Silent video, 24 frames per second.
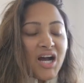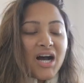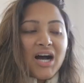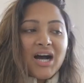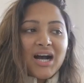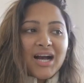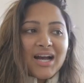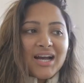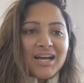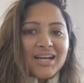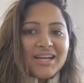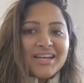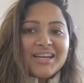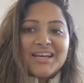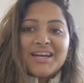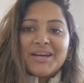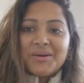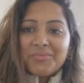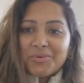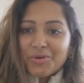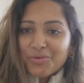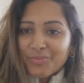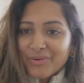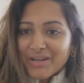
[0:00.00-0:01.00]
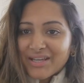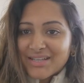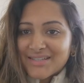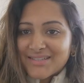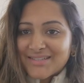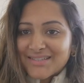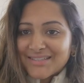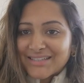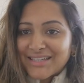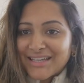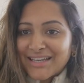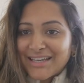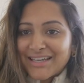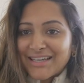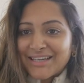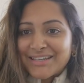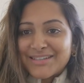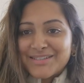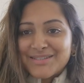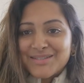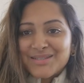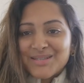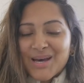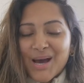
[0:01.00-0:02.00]
I am a
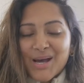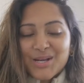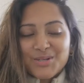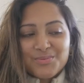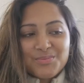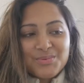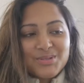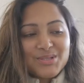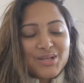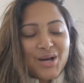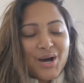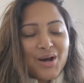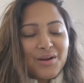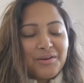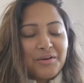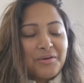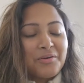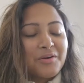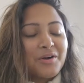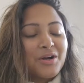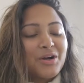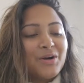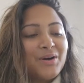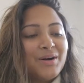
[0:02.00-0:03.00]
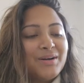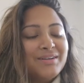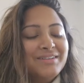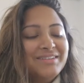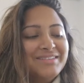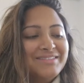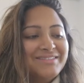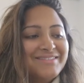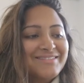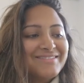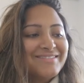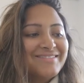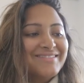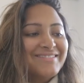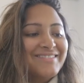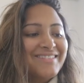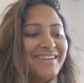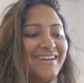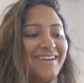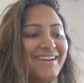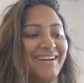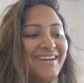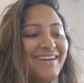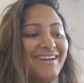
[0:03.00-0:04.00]
Riesling slash Moscato girl.
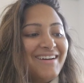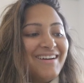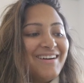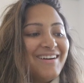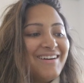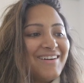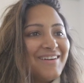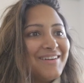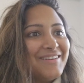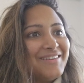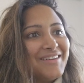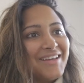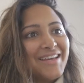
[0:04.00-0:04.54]
and